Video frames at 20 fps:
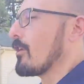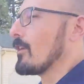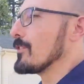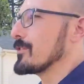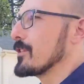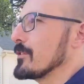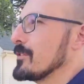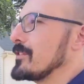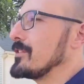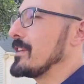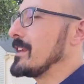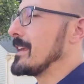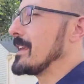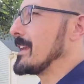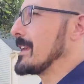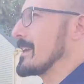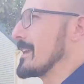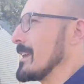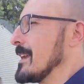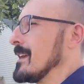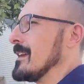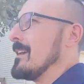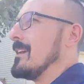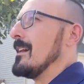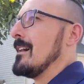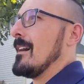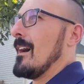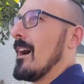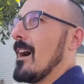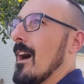also seeing
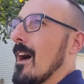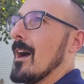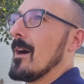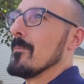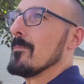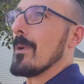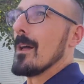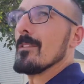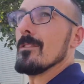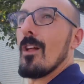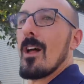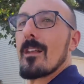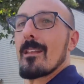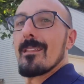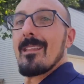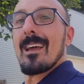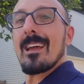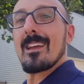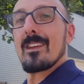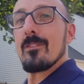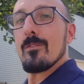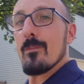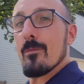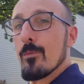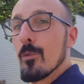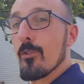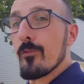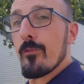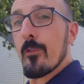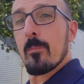a lot of like
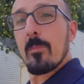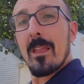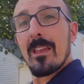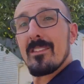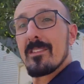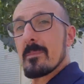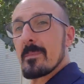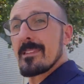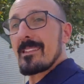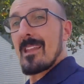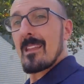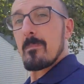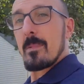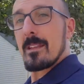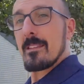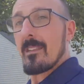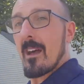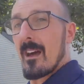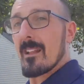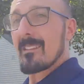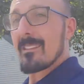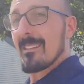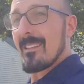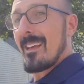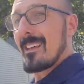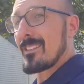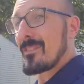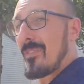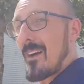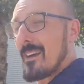roof replacements that have been done in the
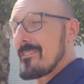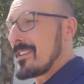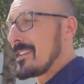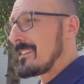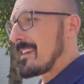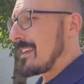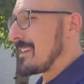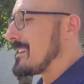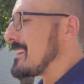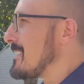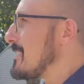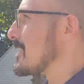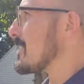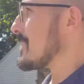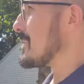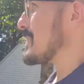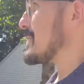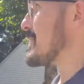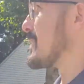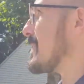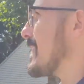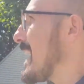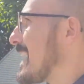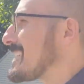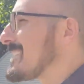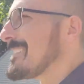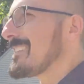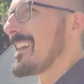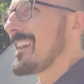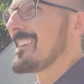last 5 to 10 years. So
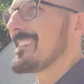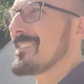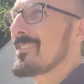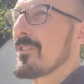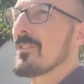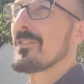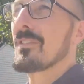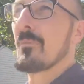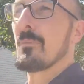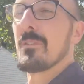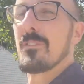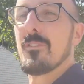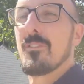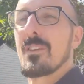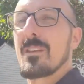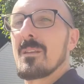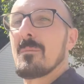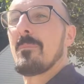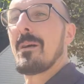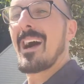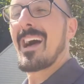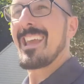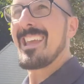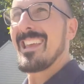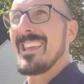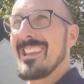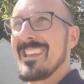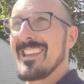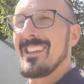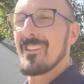that's nice. So if someone's looking to buy
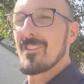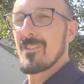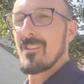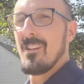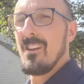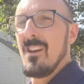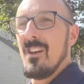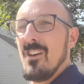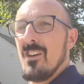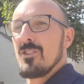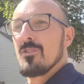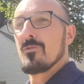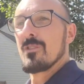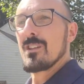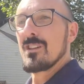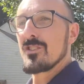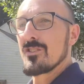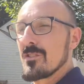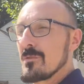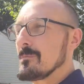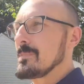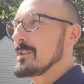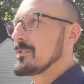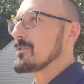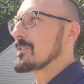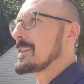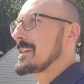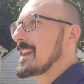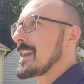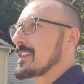in here, you really shouldn't be
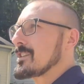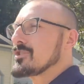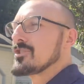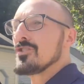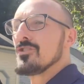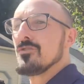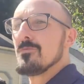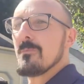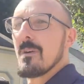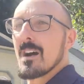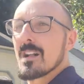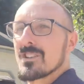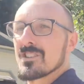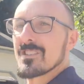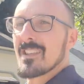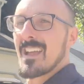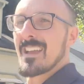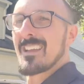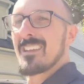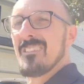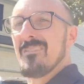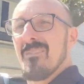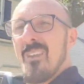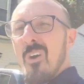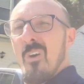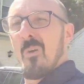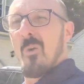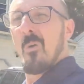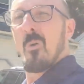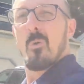looking at too much like
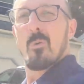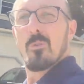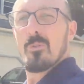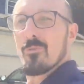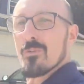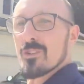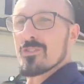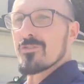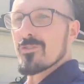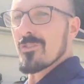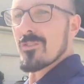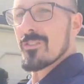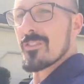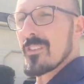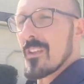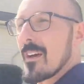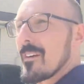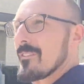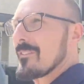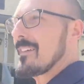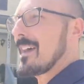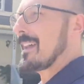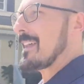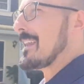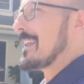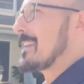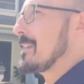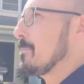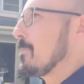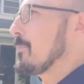old original stuff
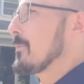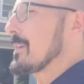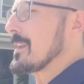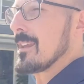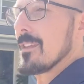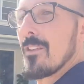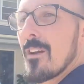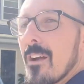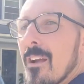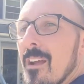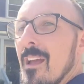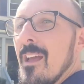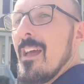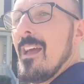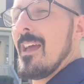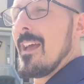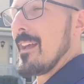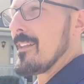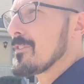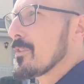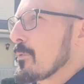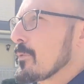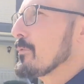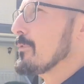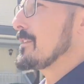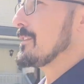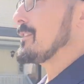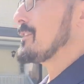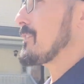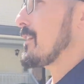at any point either. And so we're
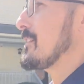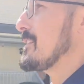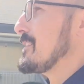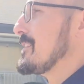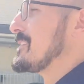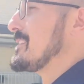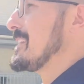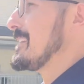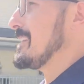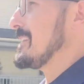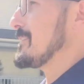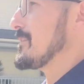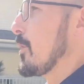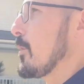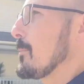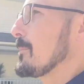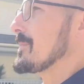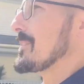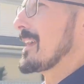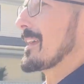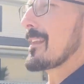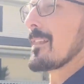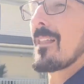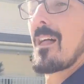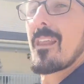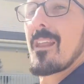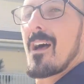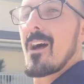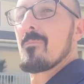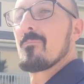really starting to see these homes get a
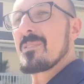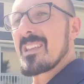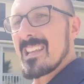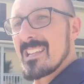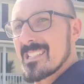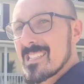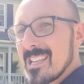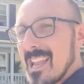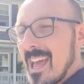lot of updates